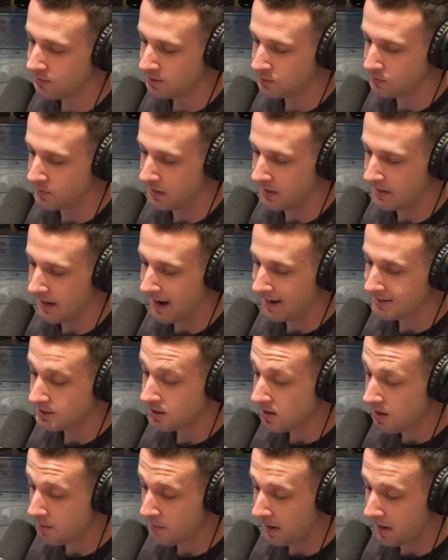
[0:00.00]
explained, I
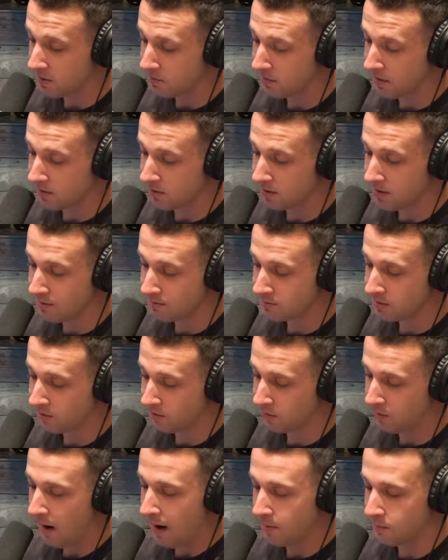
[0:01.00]
took a bite, but crumbs
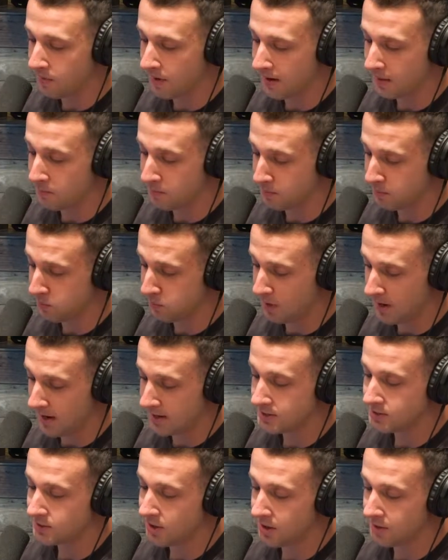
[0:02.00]
of rye
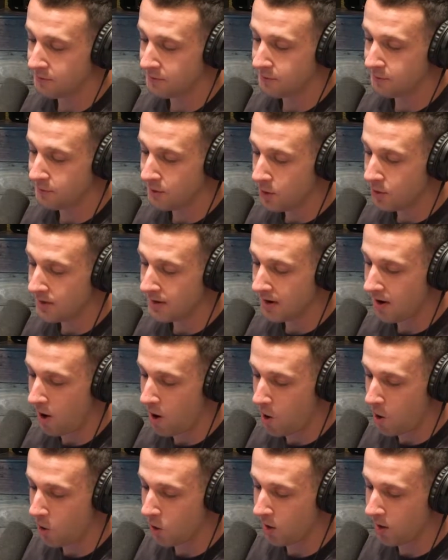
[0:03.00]
bread started floating
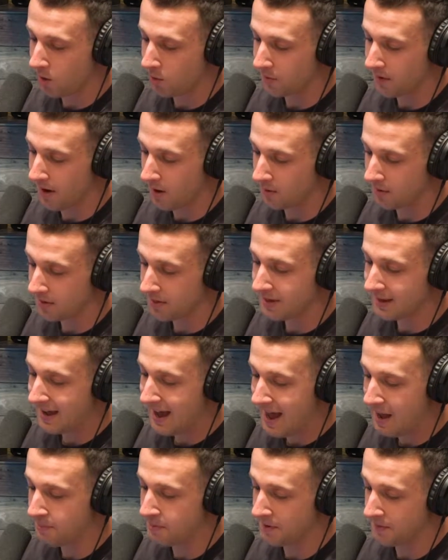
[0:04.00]
all around the
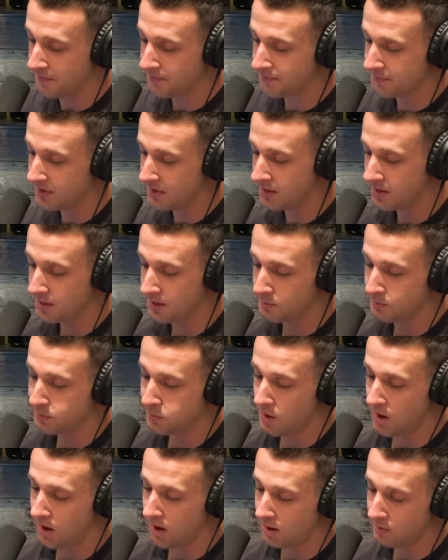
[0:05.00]
cabin. The
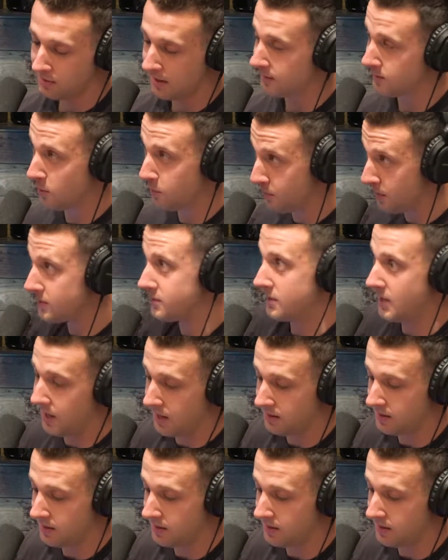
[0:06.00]
press kit